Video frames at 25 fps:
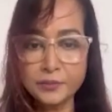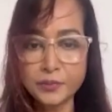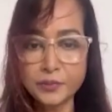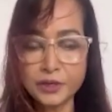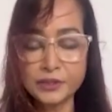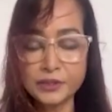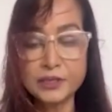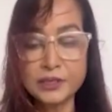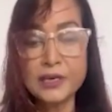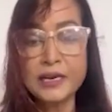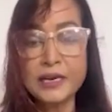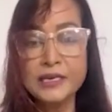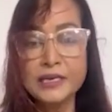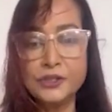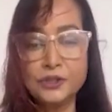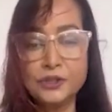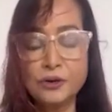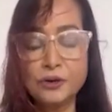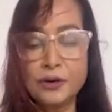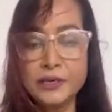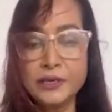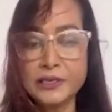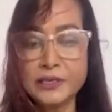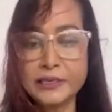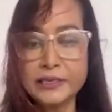Brazil has
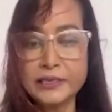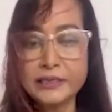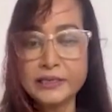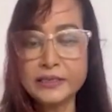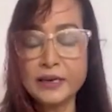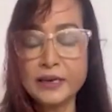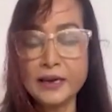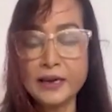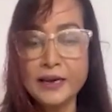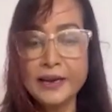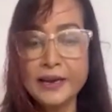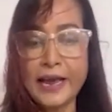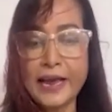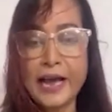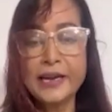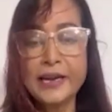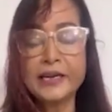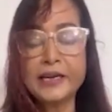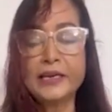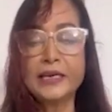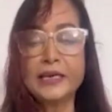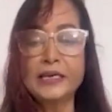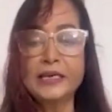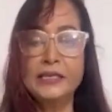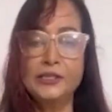joined in,
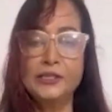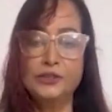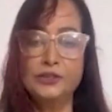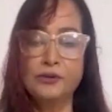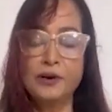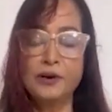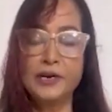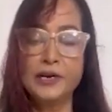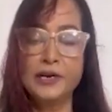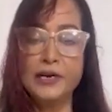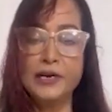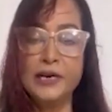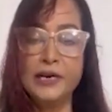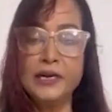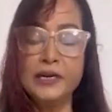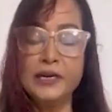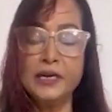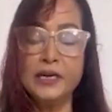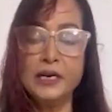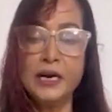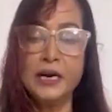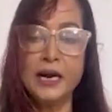Canada has joined in,